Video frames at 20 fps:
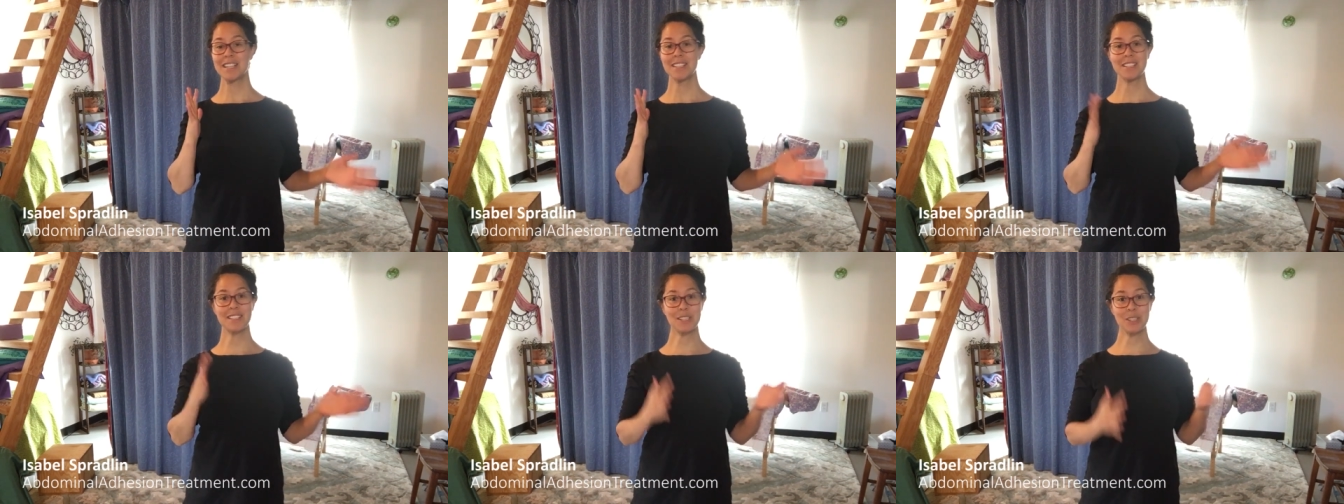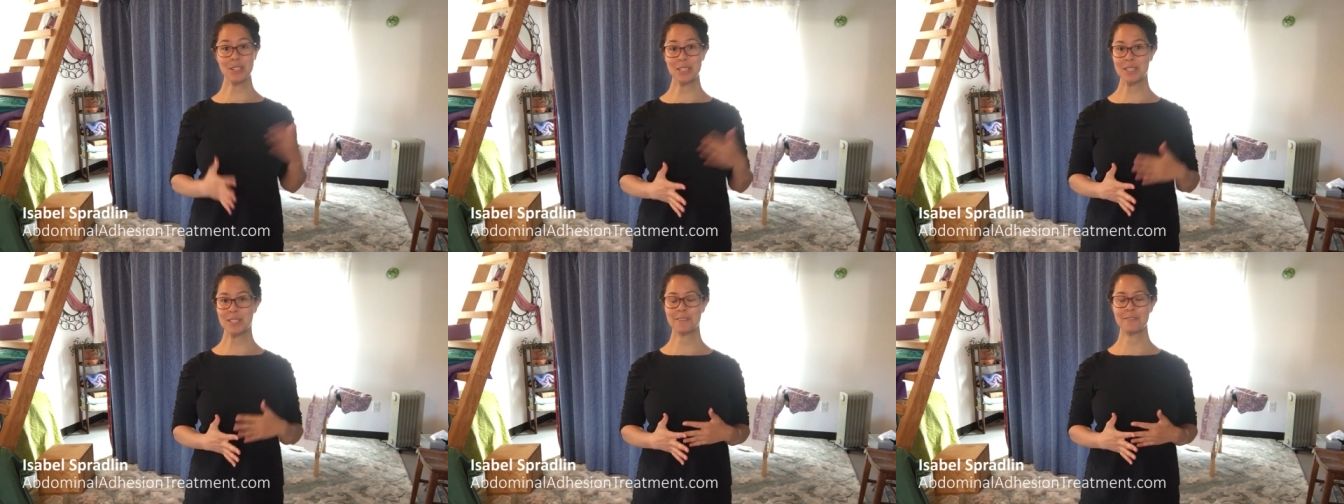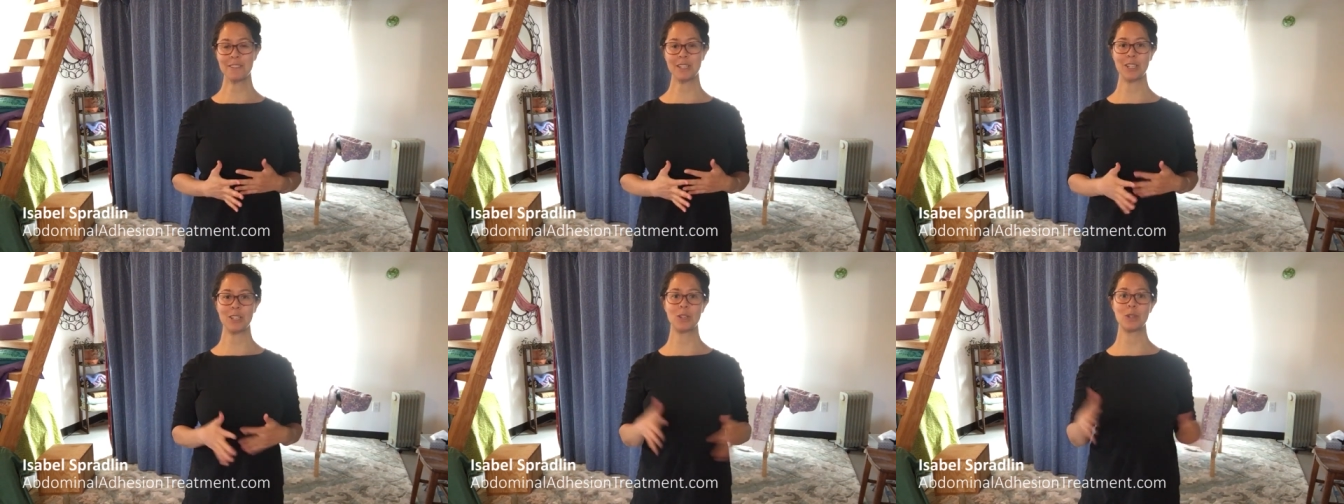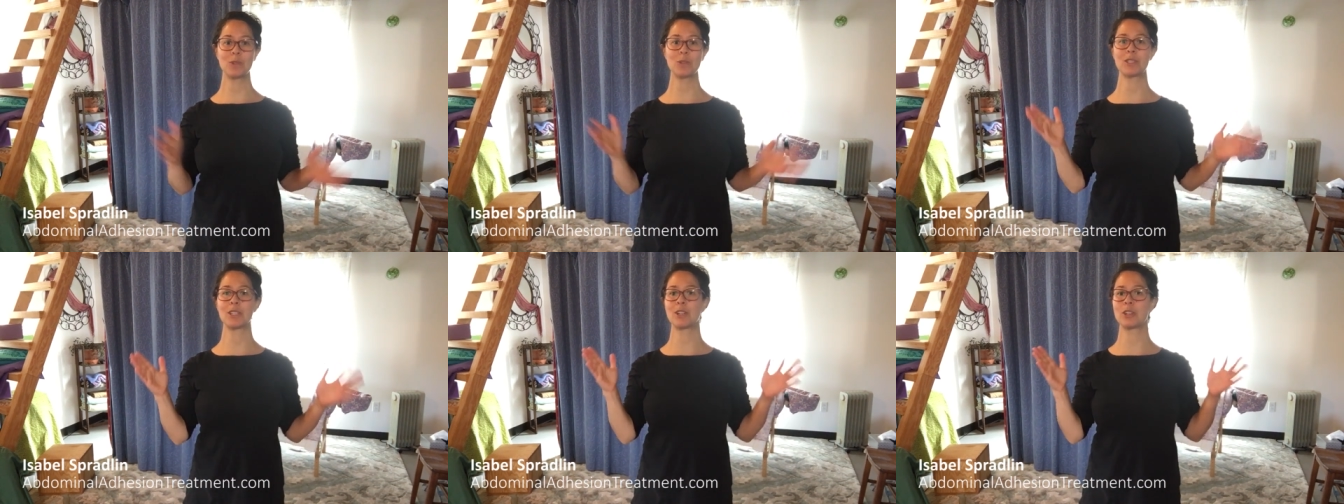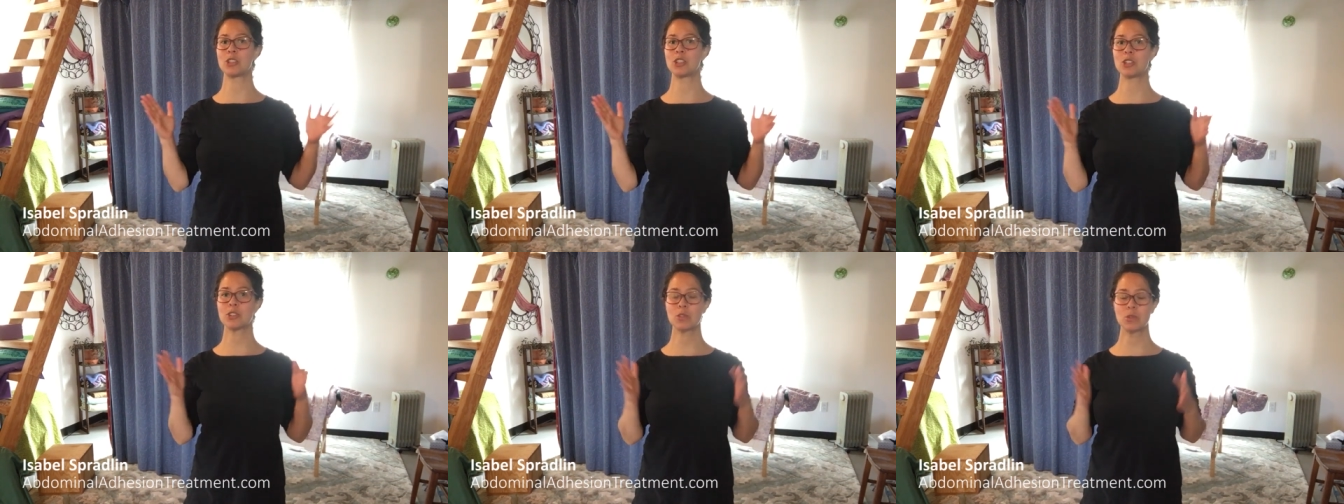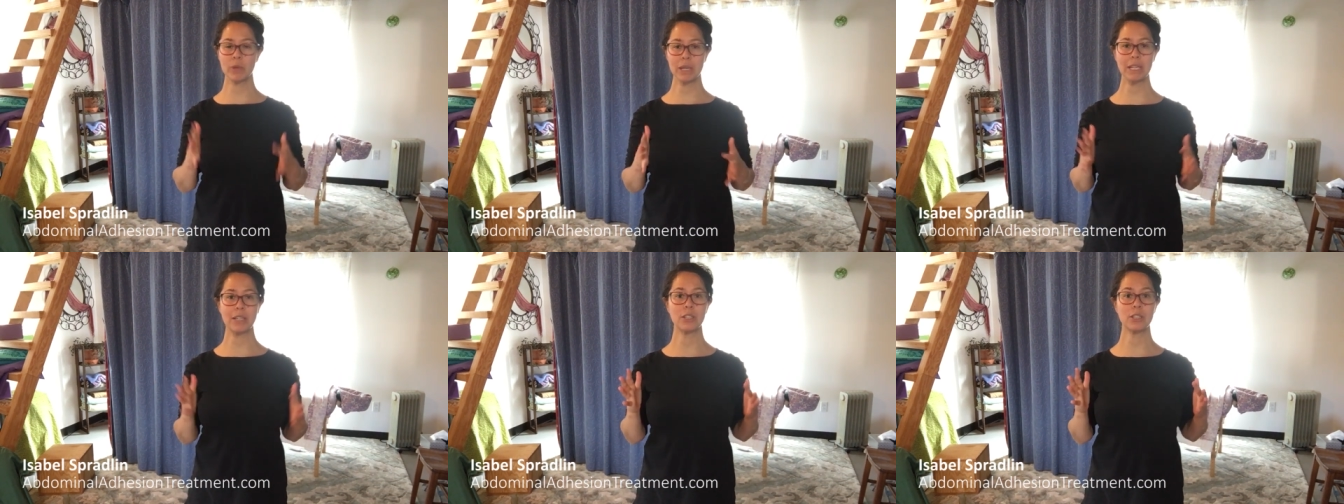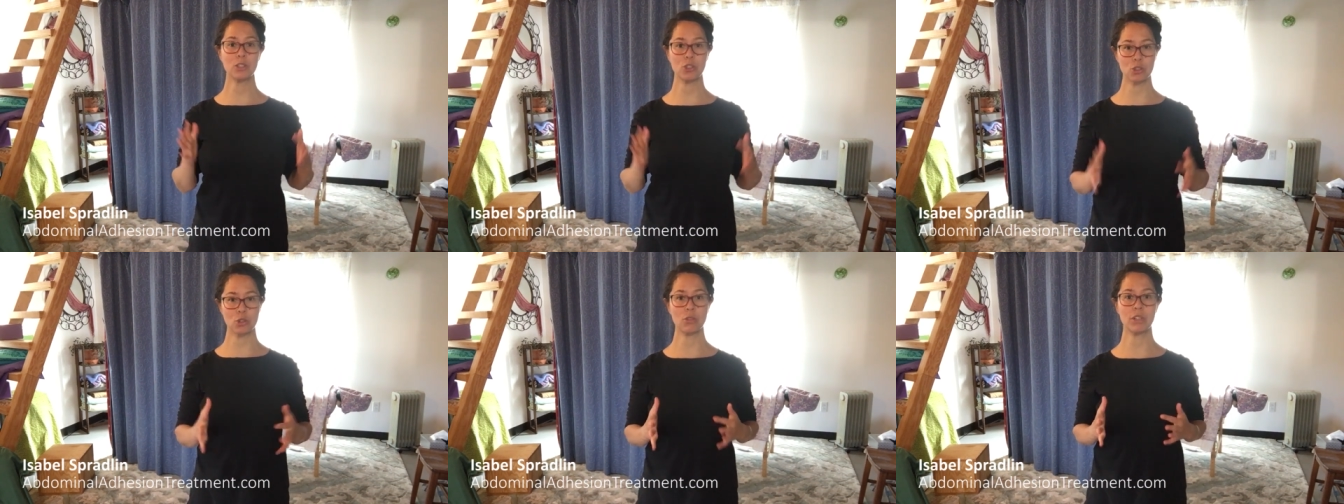series of videos that are just
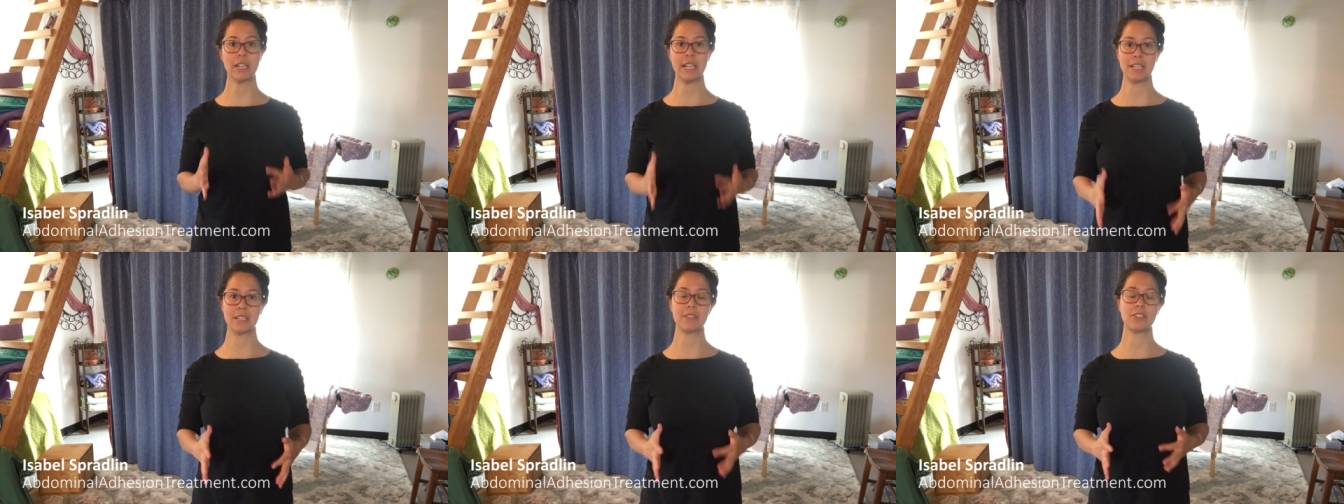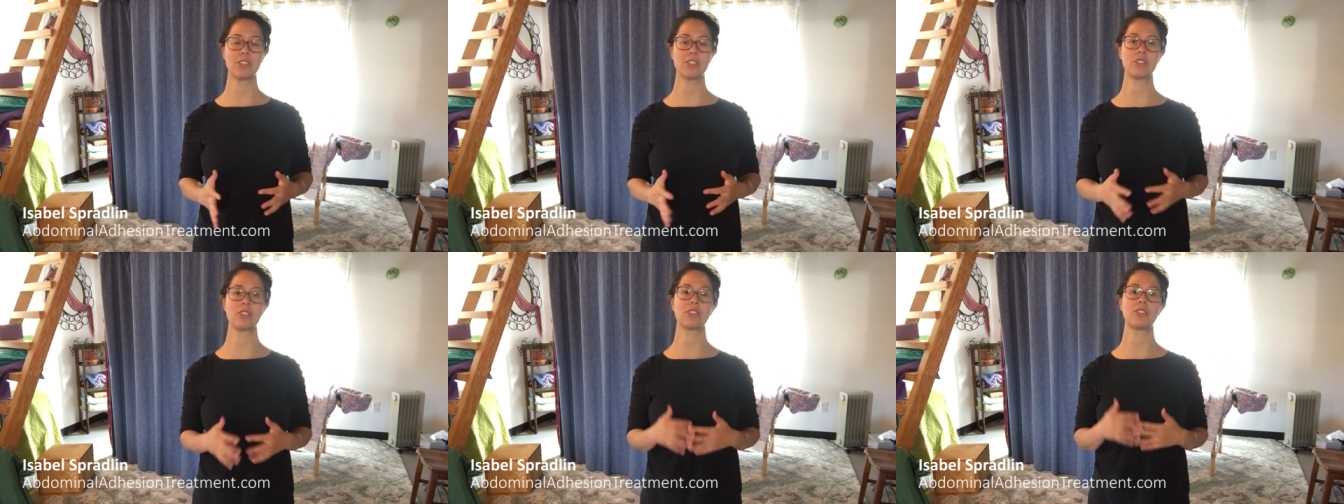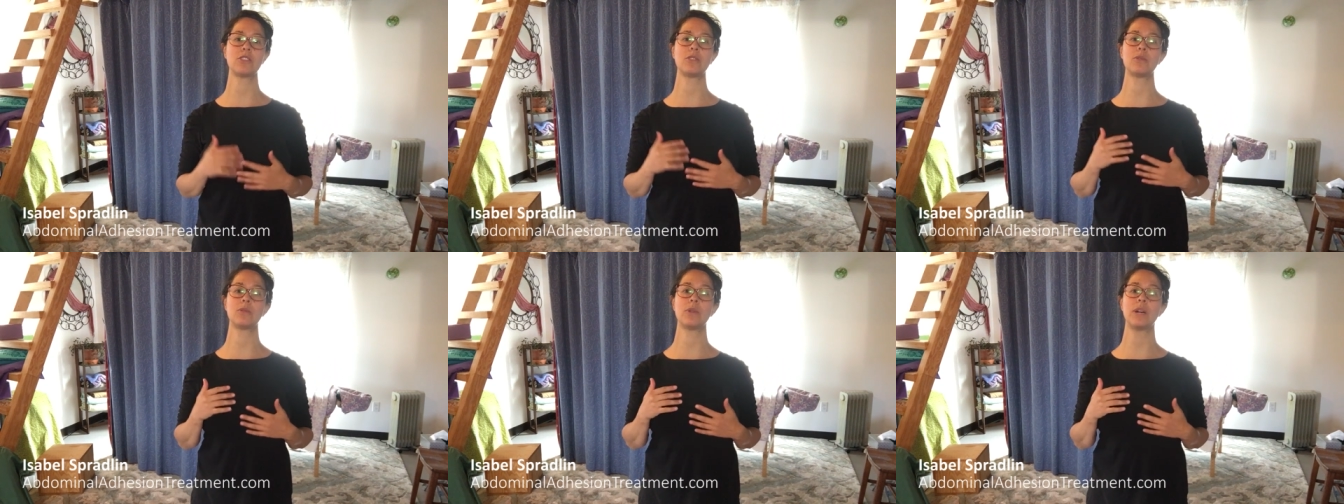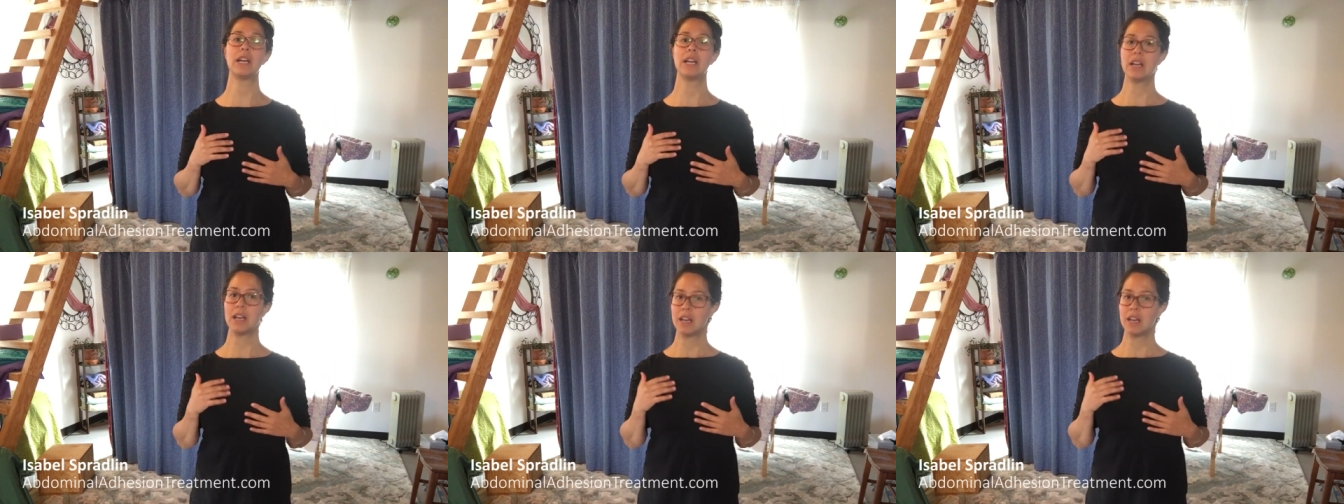quick, short answers to